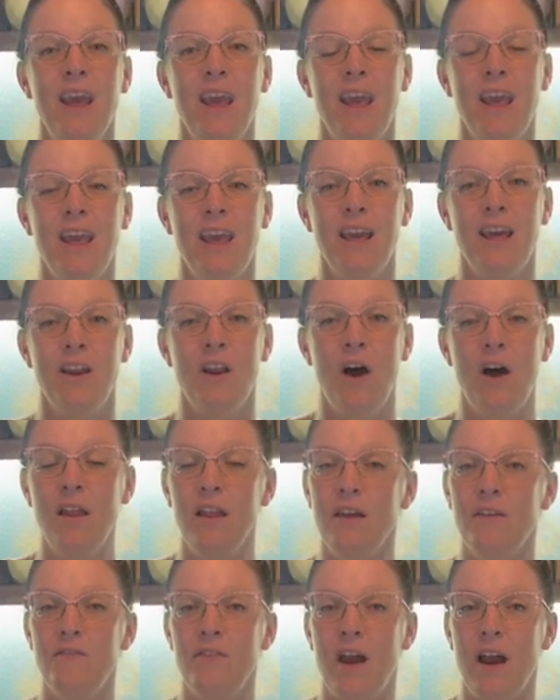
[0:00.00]
and all
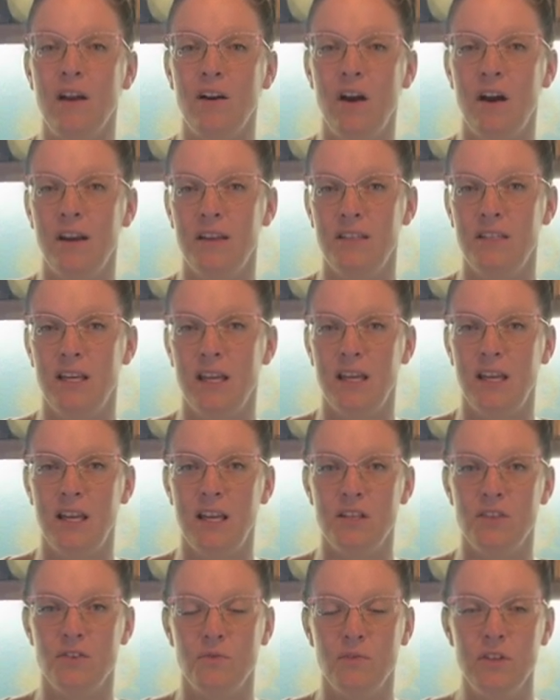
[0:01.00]
of that content
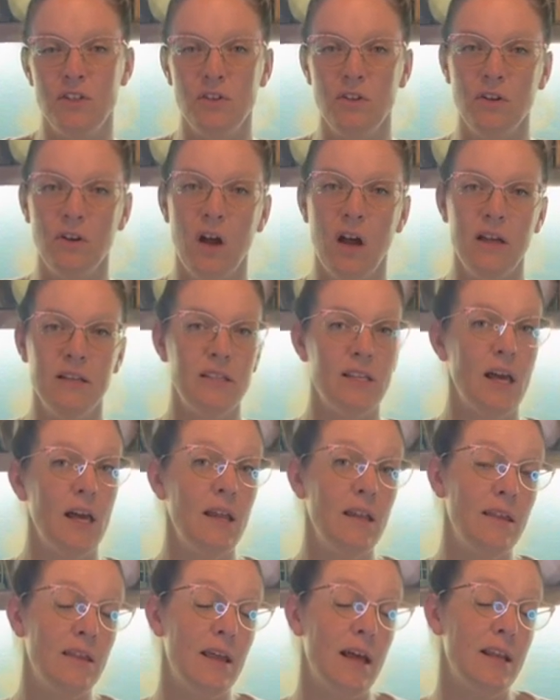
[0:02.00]
is original
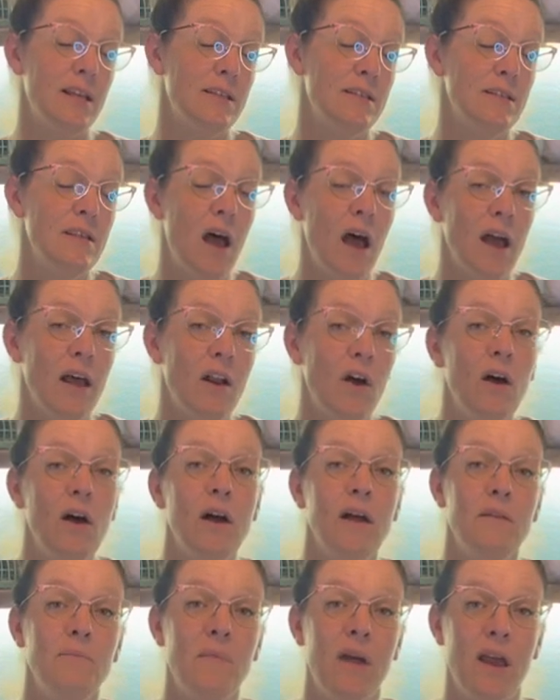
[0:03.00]
content that is not
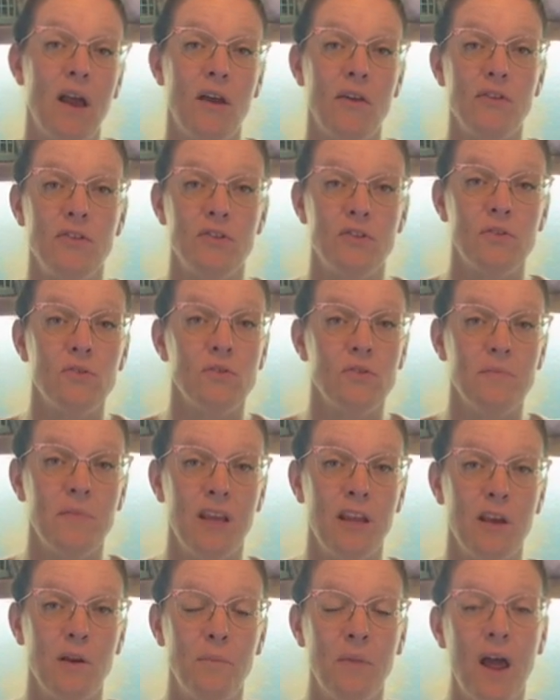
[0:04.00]
on my other social
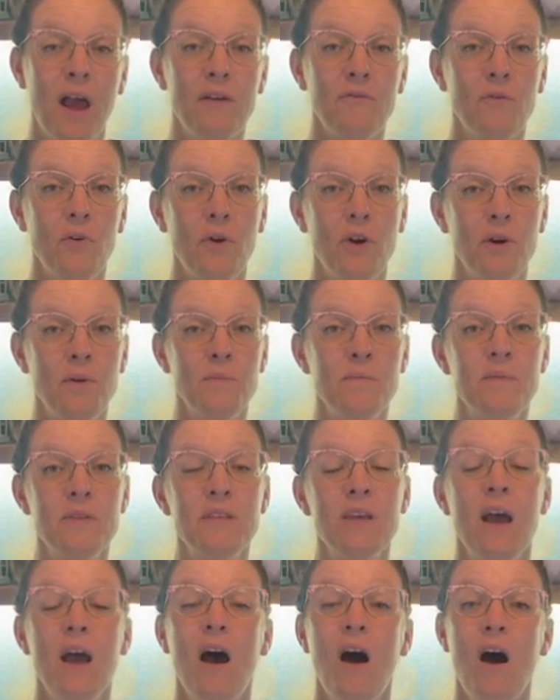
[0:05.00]
media
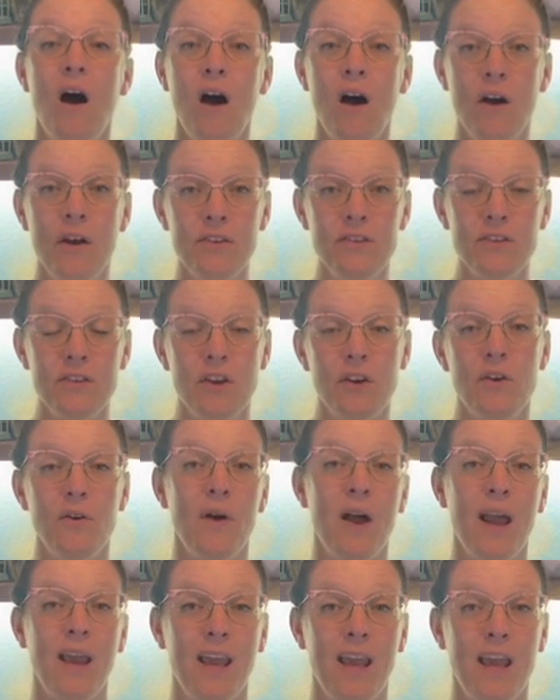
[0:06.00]
platforms. Also,
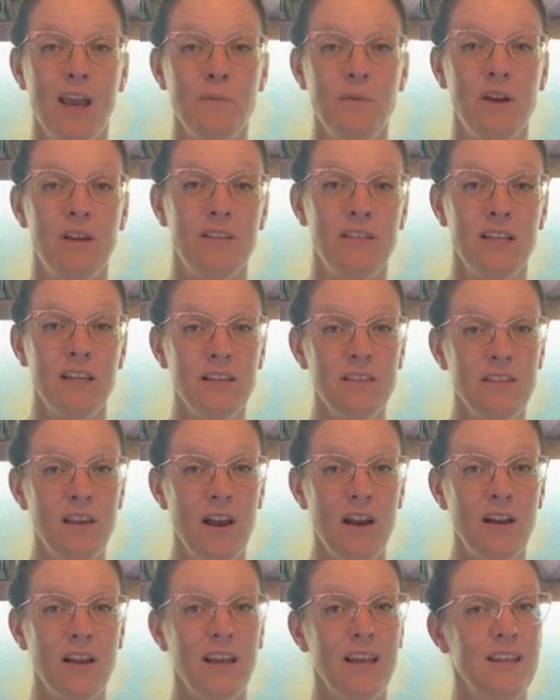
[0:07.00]
I am on
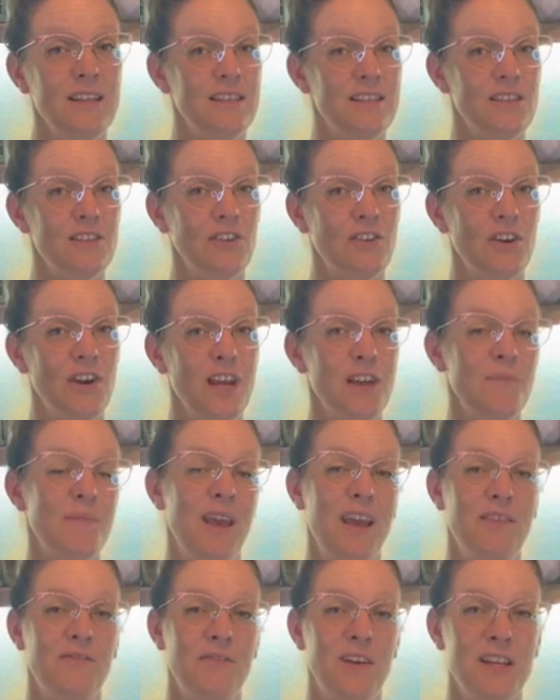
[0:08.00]
TikTok, Instagram,
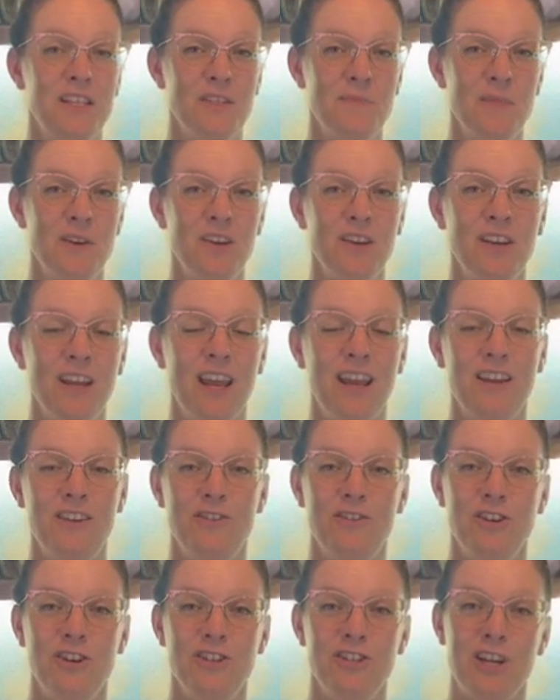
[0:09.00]
and Facebook, and
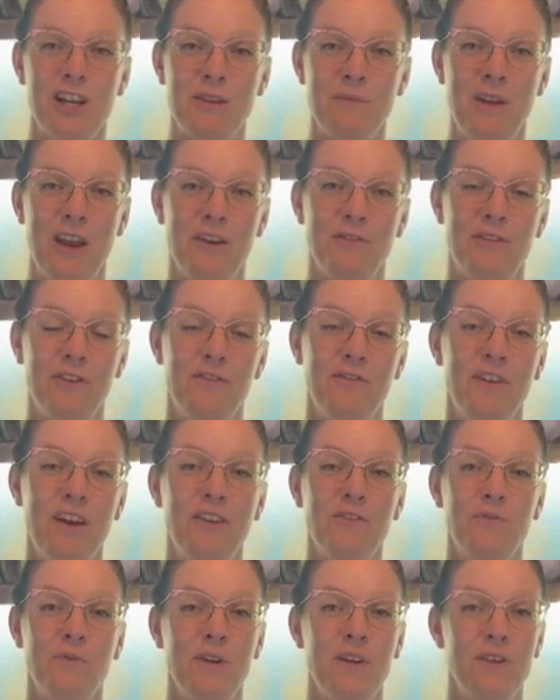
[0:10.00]
you can check me out for
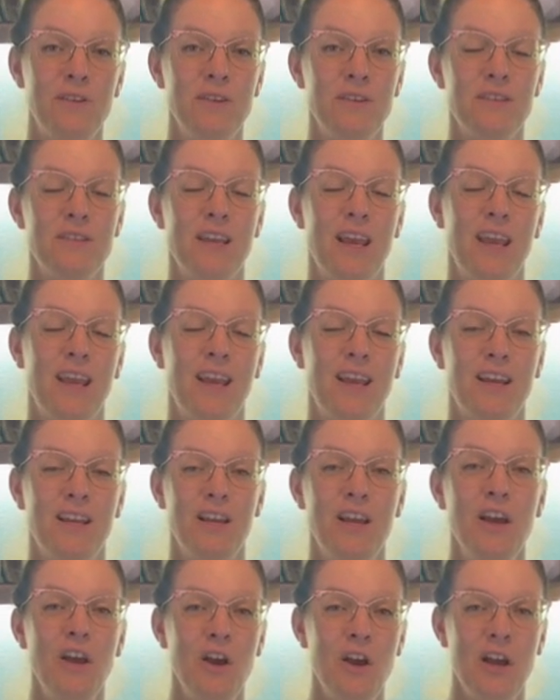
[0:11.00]
fun reels
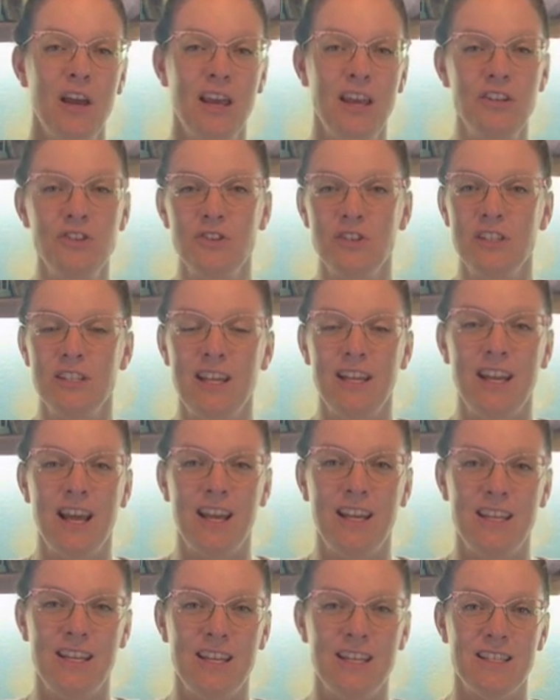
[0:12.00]
and interesting
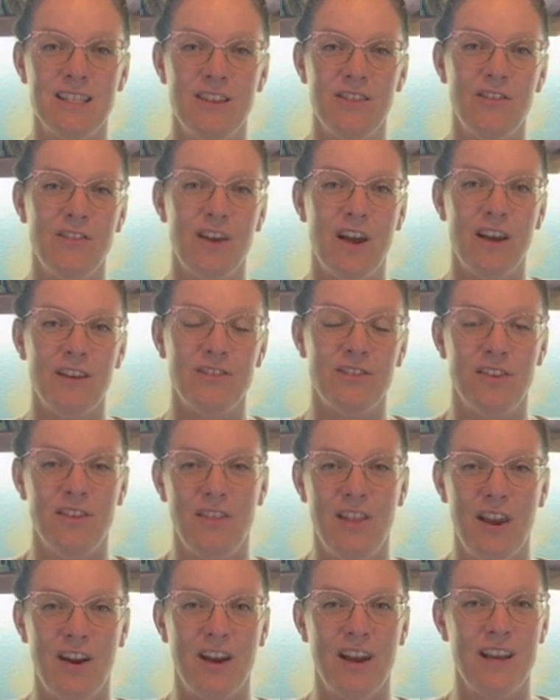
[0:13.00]
ideas and thoughts
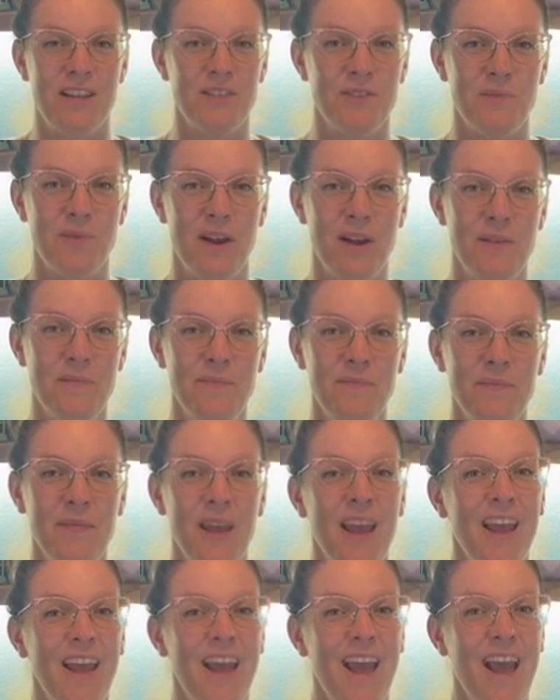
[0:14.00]
on there as well.
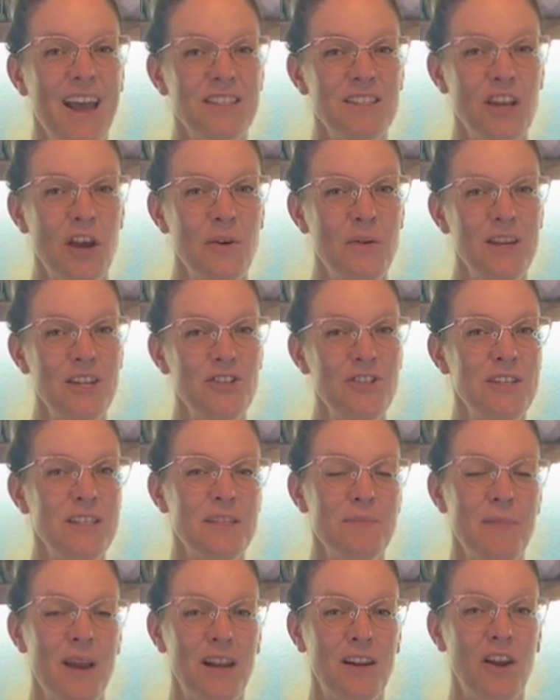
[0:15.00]
As always,
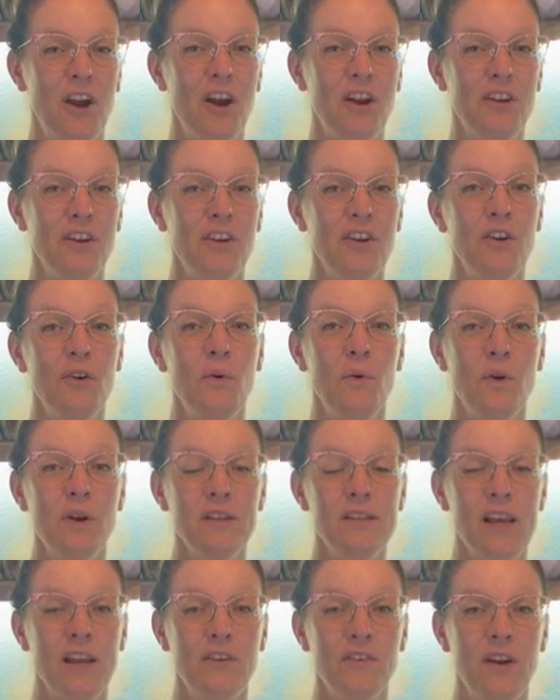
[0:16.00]
she's a mad gardener or
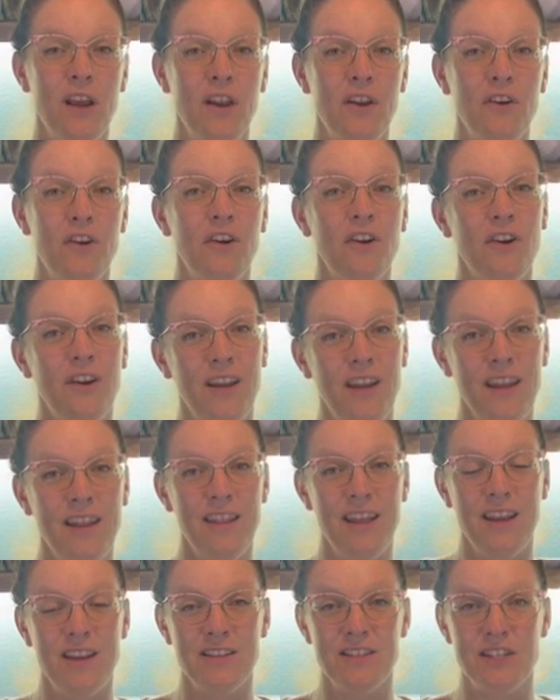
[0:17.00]
decorator or
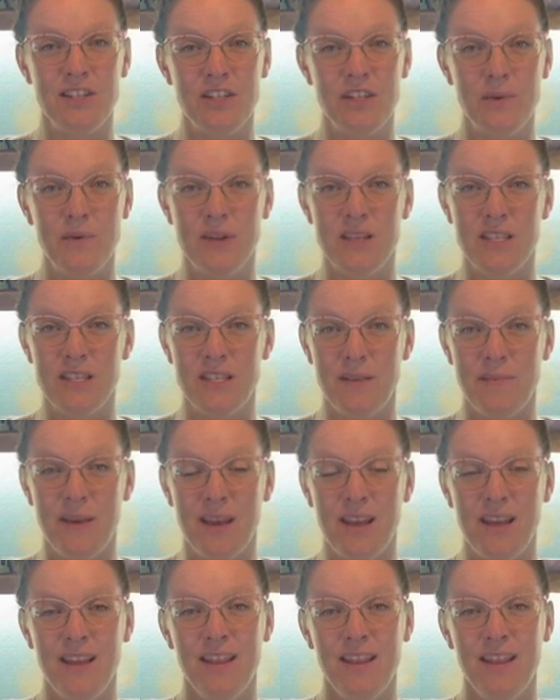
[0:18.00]
anything else that she wants to be.